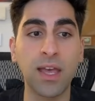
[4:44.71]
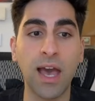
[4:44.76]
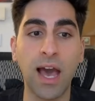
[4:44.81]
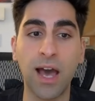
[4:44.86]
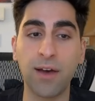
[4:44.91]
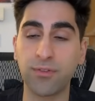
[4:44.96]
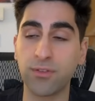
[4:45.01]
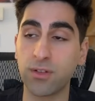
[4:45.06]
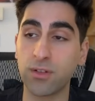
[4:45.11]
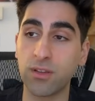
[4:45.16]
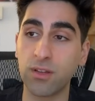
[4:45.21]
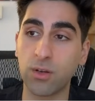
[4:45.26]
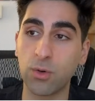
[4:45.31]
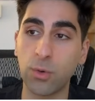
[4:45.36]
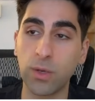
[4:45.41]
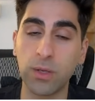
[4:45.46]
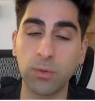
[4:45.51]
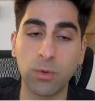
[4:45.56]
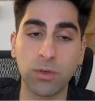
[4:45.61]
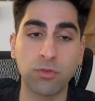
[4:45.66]
After the
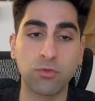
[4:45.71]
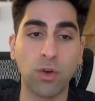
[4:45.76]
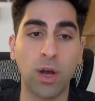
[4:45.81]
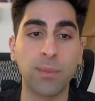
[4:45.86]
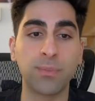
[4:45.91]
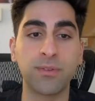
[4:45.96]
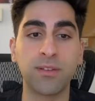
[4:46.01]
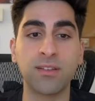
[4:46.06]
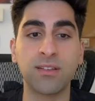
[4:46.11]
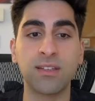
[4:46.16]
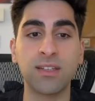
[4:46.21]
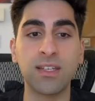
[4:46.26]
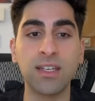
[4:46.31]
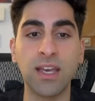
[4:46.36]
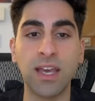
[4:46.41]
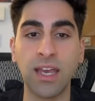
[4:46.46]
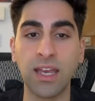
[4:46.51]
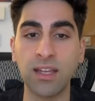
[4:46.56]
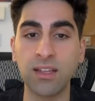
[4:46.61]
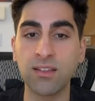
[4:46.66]
queen would drop to
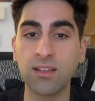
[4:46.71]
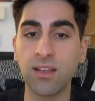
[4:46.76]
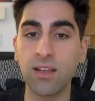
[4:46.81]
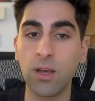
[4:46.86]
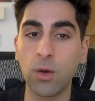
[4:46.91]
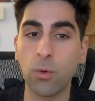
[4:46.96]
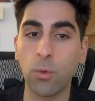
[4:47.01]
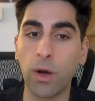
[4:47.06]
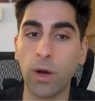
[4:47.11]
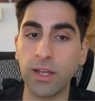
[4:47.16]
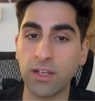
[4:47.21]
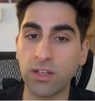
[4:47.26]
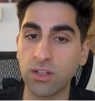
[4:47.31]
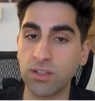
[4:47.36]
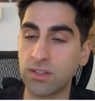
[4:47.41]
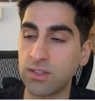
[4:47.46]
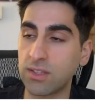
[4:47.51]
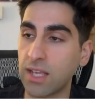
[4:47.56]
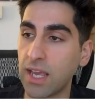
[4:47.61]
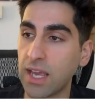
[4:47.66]
d8, white
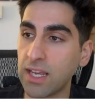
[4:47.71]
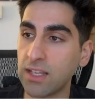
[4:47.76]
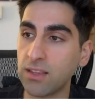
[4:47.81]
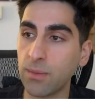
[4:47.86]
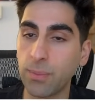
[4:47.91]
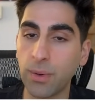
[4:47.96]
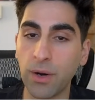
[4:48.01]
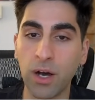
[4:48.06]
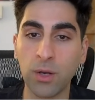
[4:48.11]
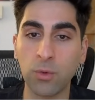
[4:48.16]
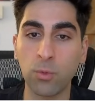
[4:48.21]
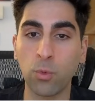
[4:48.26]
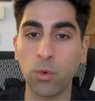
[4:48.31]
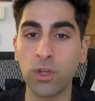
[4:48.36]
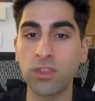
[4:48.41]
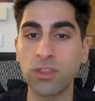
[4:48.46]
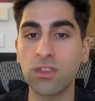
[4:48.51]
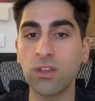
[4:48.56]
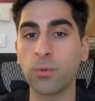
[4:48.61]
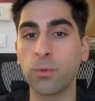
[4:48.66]
could take the pawn
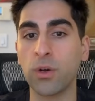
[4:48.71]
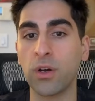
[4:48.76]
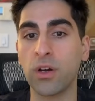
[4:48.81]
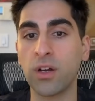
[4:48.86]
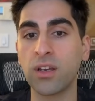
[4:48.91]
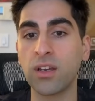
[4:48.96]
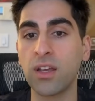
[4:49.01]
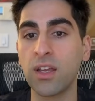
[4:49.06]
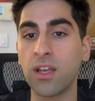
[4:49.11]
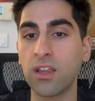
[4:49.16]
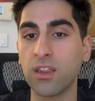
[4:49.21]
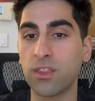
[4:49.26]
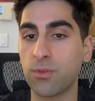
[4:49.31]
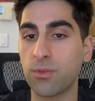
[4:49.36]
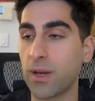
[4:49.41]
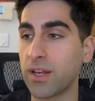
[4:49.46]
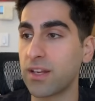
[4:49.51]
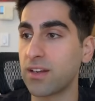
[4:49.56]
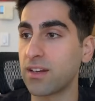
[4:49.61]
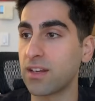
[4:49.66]
with the rook,
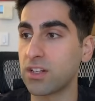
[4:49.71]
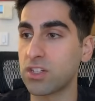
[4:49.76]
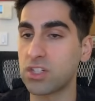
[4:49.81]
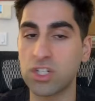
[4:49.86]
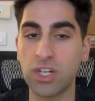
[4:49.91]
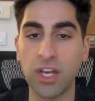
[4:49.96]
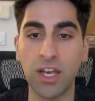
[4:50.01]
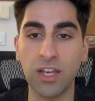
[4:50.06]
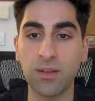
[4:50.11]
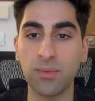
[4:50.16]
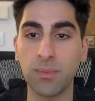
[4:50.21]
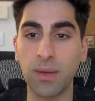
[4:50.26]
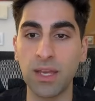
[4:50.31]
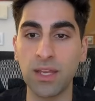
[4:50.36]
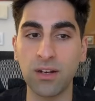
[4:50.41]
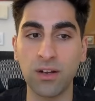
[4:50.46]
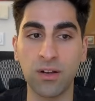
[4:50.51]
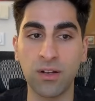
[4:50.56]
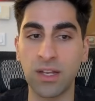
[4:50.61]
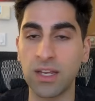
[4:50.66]
threatening
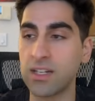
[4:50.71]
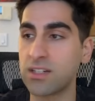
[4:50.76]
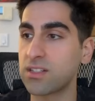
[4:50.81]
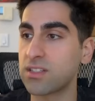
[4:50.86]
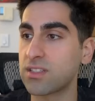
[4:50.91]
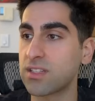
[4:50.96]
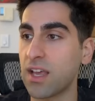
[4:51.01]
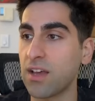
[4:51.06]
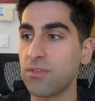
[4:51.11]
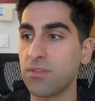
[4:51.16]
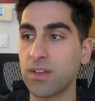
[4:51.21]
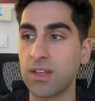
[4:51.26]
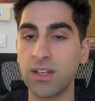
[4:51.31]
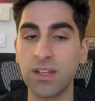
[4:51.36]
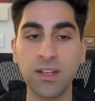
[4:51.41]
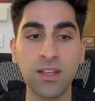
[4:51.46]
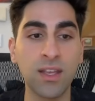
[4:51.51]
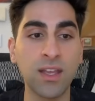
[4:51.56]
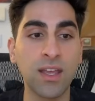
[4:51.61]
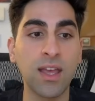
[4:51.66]
checkmate on
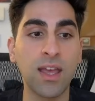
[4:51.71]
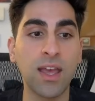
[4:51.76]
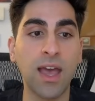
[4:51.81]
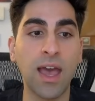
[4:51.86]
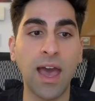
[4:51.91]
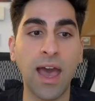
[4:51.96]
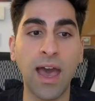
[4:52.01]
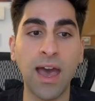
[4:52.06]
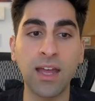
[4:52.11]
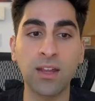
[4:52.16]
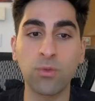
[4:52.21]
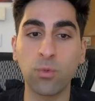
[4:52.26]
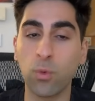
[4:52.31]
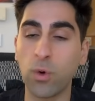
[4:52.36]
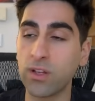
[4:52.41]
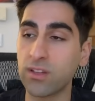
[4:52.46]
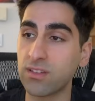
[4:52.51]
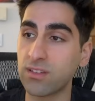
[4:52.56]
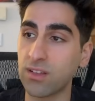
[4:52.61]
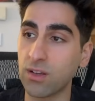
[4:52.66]
h7, and
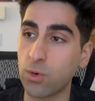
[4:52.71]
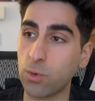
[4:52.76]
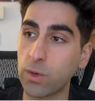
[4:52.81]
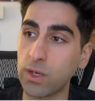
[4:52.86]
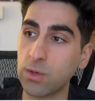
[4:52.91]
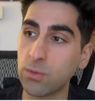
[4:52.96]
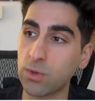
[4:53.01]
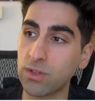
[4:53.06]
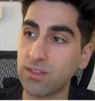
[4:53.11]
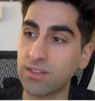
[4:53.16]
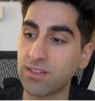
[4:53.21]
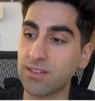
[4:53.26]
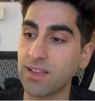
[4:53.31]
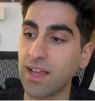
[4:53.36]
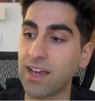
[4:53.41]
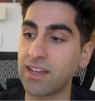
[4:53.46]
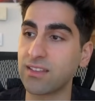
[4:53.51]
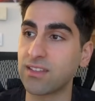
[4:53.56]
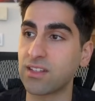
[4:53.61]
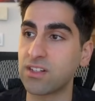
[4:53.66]
once the queen would
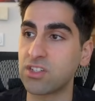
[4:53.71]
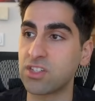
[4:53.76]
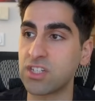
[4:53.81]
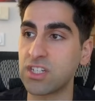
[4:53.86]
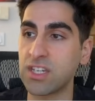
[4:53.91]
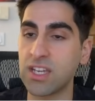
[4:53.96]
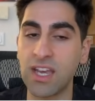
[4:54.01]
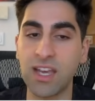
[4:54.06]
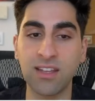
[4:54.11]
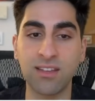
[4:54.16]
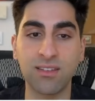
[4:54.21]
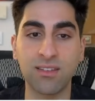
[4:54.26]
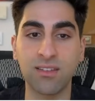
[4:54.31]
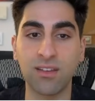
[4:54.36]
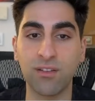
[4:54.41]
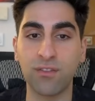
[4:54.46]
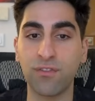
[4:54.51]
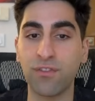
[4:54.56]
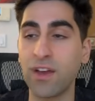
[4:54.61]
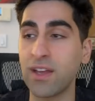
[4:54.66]
slide to g8
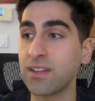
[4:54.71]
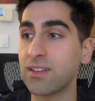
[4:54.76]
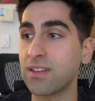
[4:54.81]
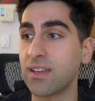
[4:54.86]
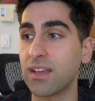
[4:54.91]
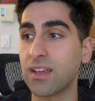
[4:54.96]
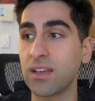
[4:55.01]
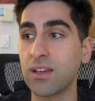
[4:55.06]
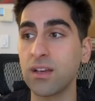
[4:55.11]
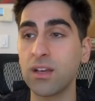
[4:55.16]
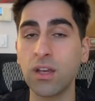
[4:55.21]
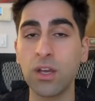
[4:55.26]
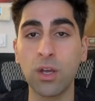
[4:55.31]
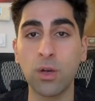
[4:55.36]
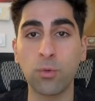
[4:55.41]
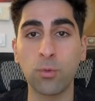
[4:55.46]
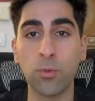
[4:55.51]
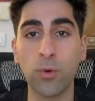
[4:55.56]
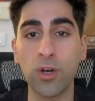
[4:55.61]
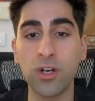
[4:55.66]
defending,
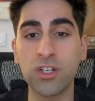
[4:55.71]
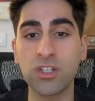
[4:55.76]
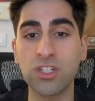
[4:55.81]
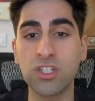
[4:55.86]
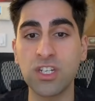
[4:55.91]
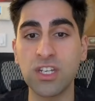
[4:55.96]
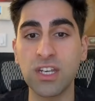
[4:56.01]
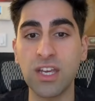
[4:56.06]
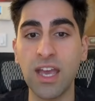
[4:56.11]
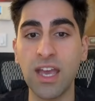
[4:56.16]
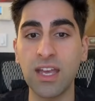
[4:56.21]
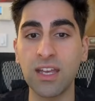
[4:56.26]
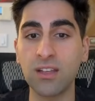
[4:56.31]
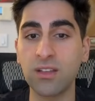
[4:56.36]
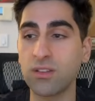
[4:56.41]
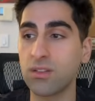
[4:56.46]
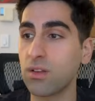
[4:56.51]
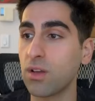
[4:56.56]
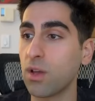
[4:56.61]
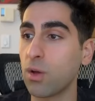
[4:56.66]
rook
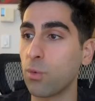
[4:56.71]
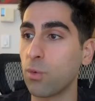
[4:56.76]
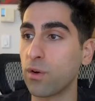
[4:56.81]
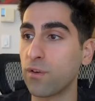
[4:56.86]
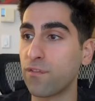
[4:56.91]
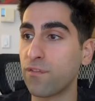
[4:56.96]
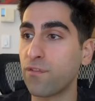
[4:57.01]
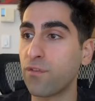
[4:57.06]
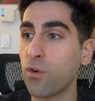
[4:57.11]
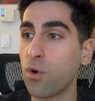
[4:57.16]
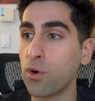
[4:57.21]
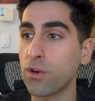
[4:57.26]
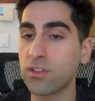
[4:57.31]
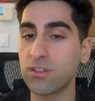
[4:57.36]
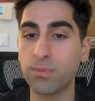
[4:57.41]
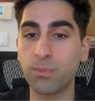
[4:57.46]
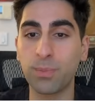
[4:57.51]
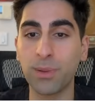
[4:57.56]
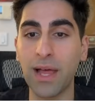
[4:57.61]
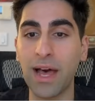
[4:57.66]
g8 would
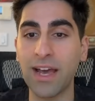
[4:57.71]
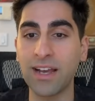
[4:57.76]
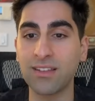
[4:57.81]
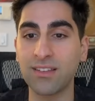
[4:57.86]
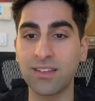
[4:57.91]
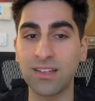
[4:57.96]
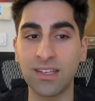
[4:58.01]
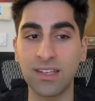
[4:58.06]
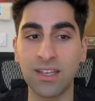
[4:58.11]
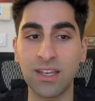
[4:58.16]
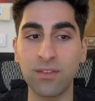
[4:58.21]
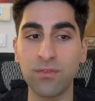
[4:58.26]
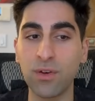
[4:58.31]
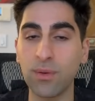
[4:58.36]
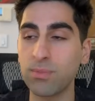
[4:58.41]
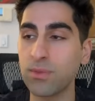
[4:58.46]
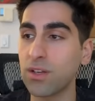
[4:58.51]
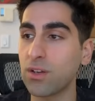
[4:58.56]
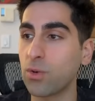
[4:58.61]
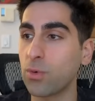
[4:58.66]
force black to give
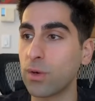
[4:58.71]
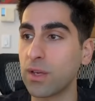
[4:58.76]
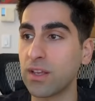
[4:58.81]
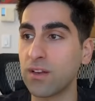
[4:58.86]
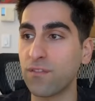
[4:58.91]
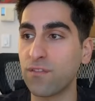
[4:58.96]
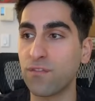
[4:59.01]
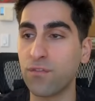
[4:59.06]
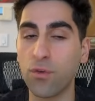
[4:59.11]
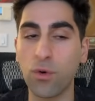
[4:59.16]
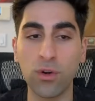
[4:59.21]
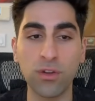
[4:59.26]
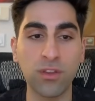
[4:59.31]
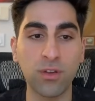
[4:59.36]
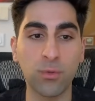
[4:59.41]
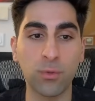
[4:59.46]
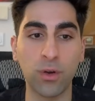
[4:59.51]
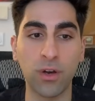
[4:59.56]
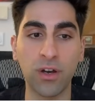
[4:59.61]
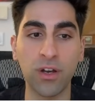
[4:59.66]
up the queen for
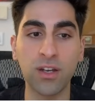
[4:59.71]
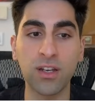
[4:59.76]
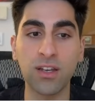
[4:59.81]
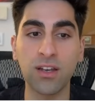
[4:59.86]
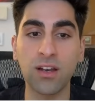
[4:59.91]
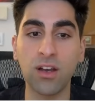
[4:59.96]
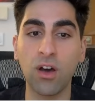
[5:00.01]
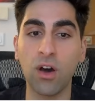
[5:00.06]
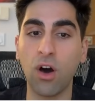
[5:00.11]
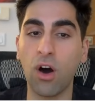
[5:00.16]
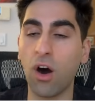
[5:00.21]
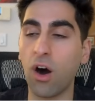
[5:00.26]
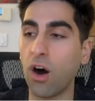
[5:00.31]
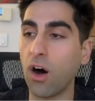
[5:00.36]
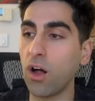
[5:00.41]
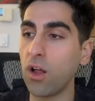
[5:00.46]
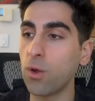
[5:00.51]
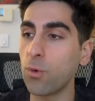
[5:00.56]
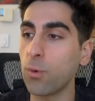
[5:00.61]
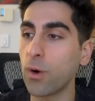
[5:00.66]
the rook,
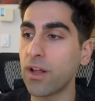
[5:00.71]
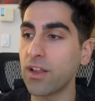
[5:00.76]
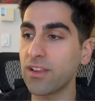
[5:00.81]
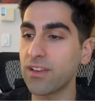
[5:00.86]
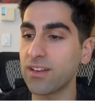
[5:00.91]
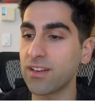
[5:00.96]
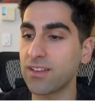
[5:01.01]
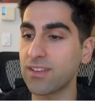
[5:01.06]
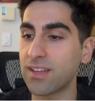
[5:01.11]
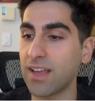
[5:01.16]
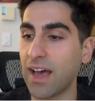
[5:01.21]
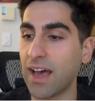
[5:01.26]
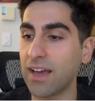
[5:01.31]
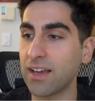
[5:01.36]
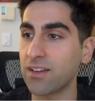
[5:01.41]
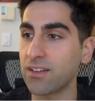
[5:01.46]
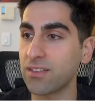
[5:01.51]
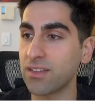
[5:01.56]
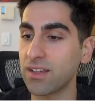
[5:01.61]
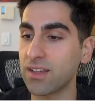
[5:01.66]
all while an
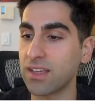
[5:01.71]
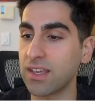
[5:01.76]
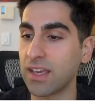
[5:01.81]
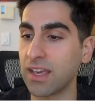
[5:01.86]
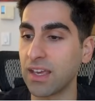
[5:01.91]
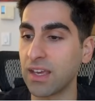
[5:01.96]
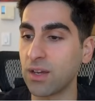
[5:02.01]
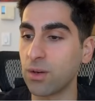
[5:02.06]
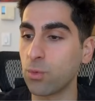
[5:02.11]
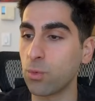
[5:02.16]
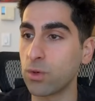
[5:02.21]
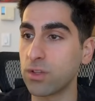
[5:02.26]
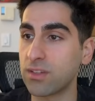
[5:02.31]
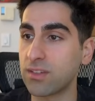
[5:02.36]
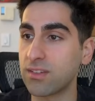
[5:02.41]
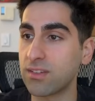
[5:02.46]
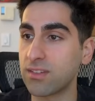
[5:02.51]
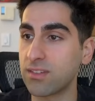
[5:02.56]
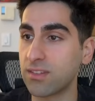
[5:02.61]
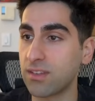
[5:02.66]
attack on the king would
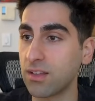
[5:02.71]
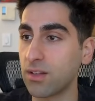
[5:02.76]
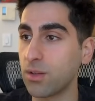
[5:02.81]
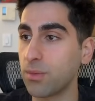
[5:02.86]
still